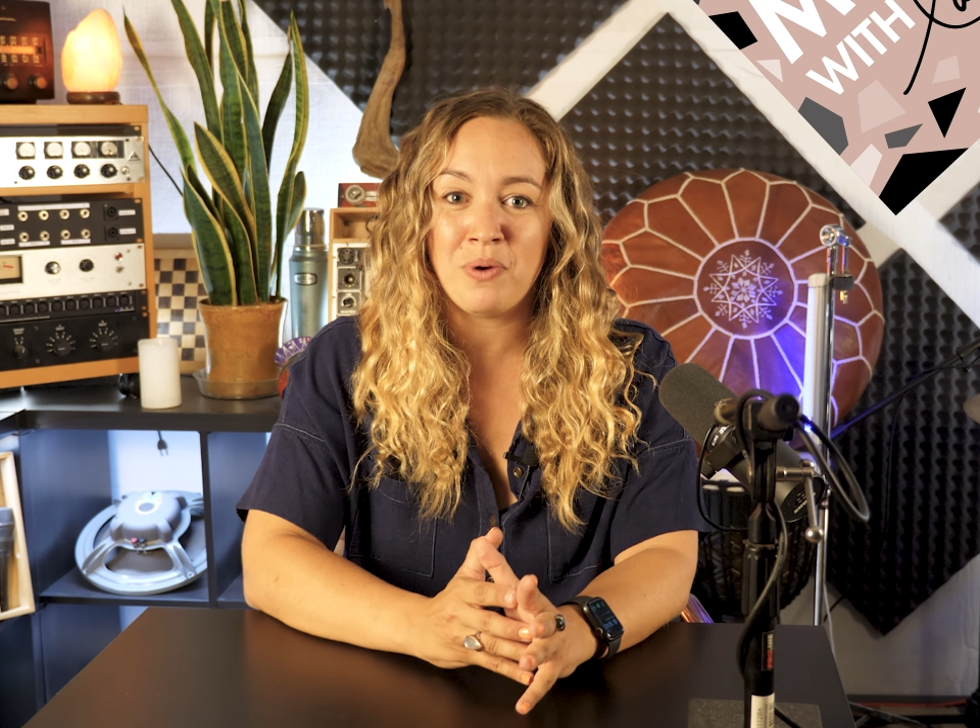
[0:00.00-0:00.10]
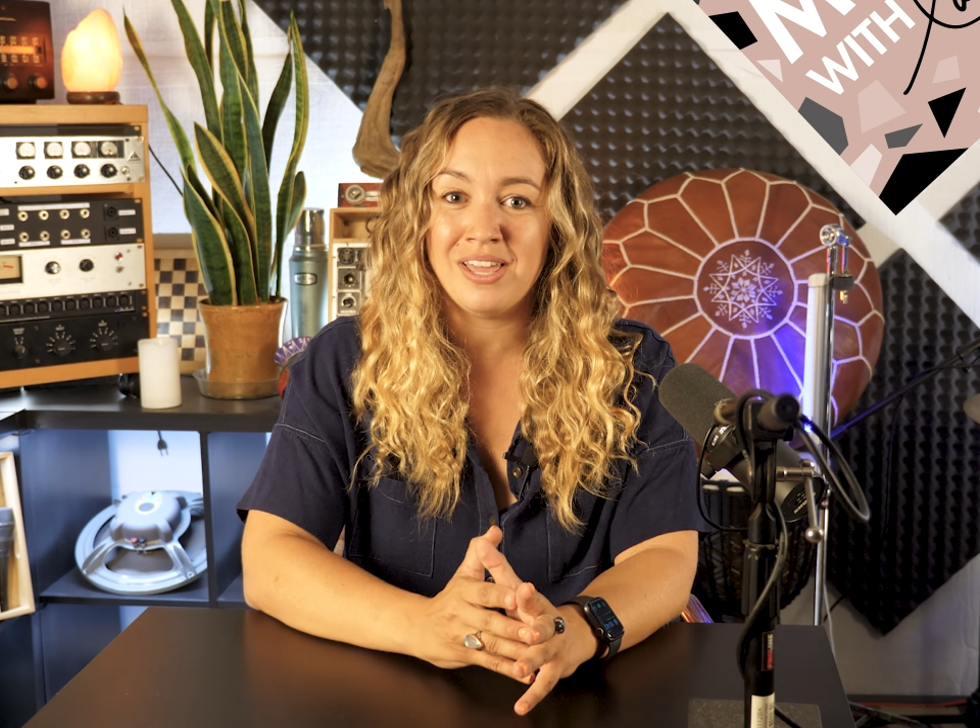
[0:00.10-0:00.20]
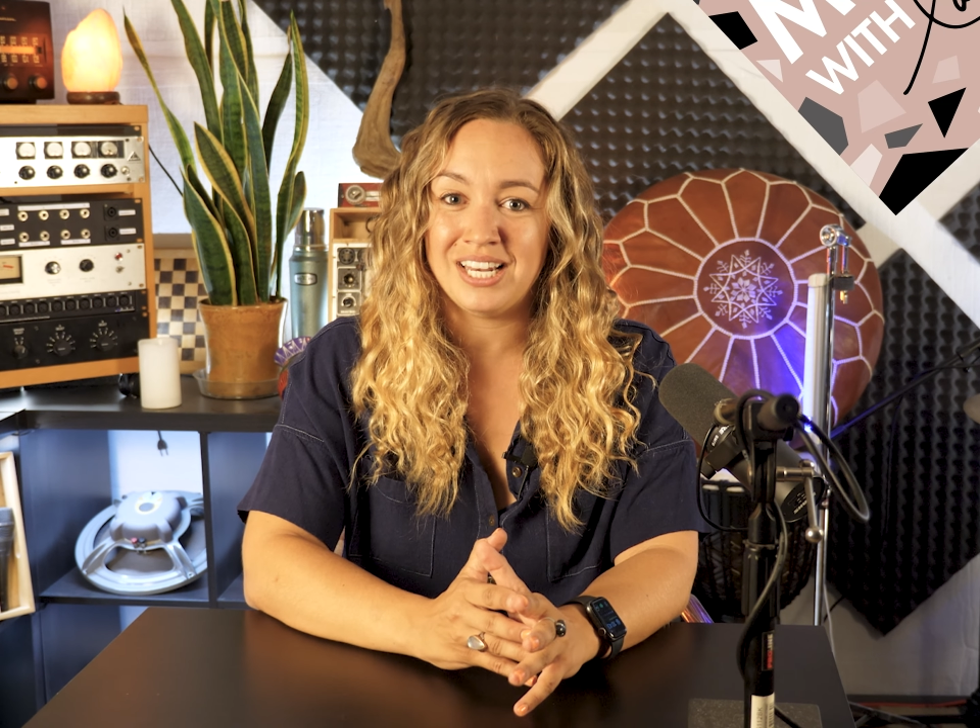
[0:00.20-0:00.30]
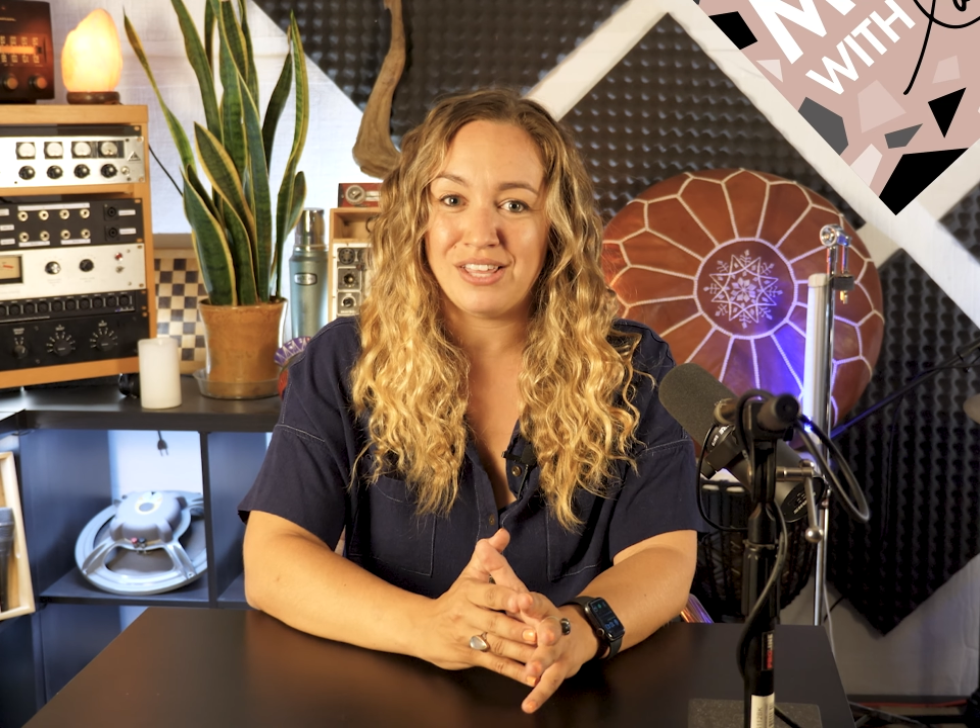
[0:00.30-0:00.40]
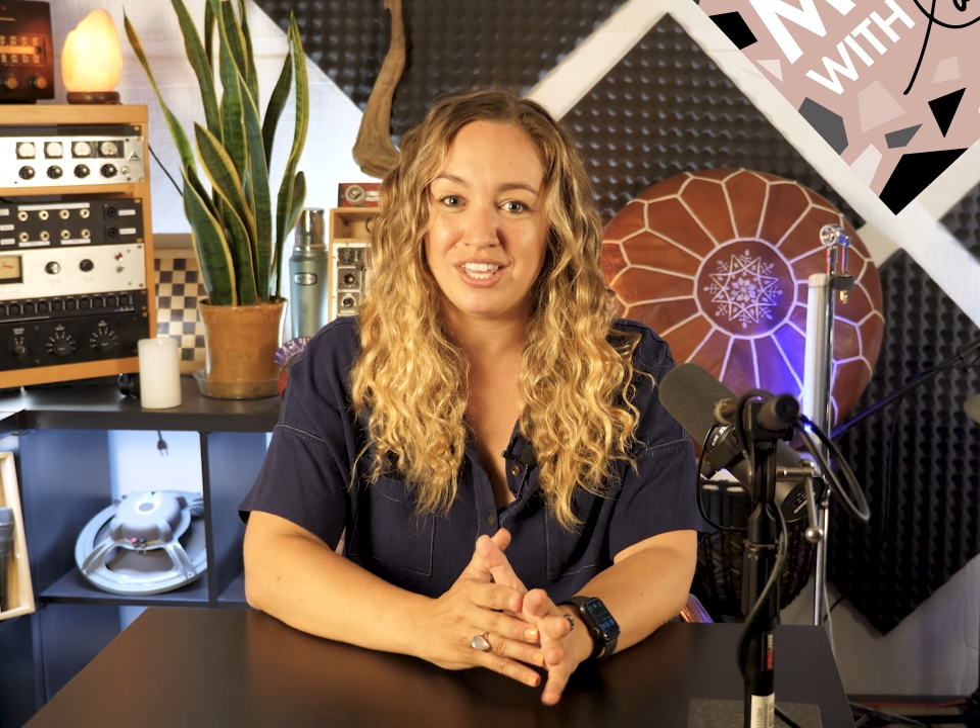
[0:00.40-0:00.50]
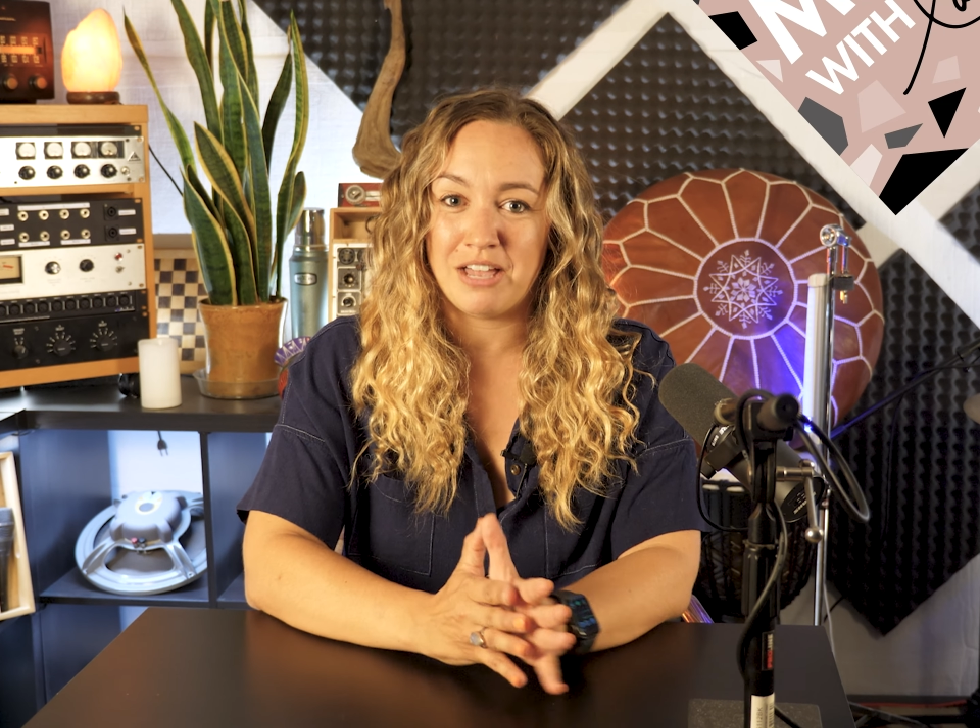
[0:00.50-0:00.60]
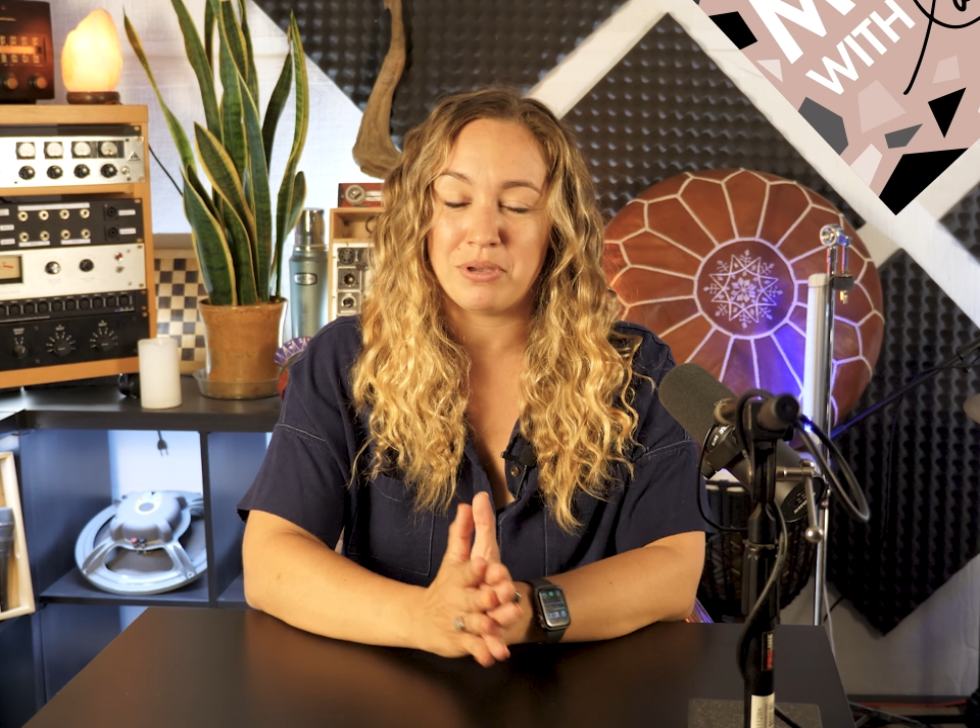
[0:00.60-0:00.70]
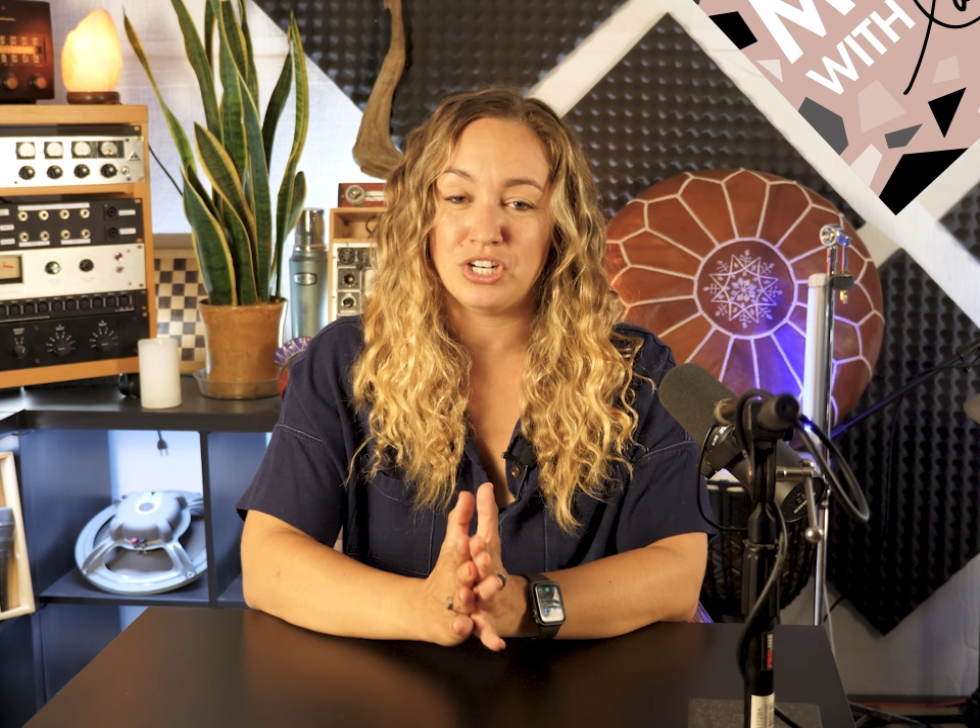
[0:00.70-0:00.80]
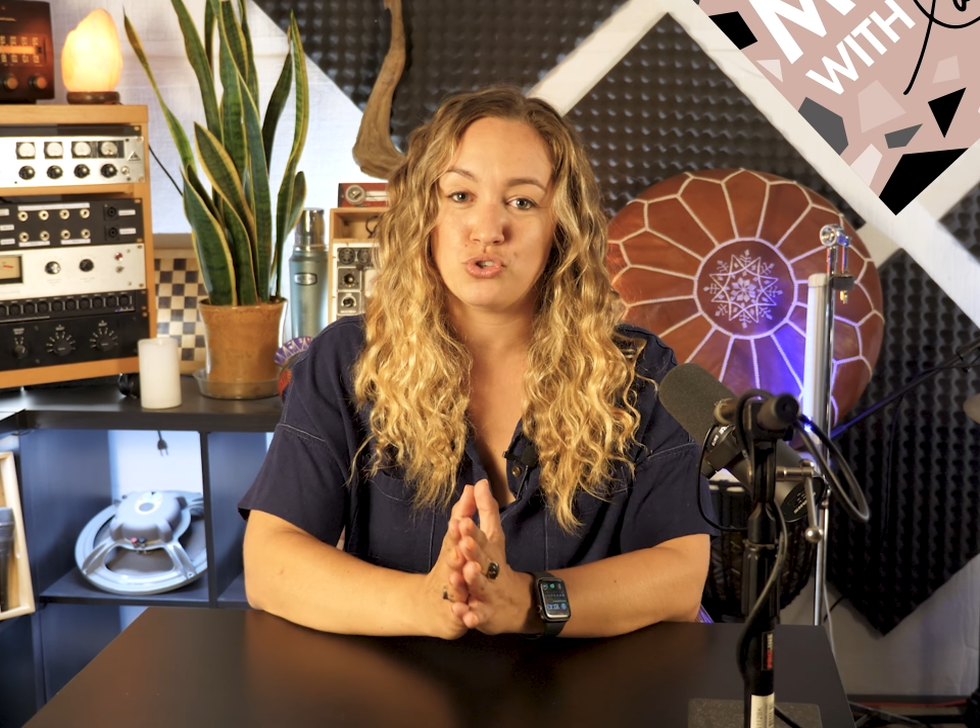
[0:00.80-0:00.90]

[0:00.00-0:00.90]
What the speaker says: way that I think I'm going to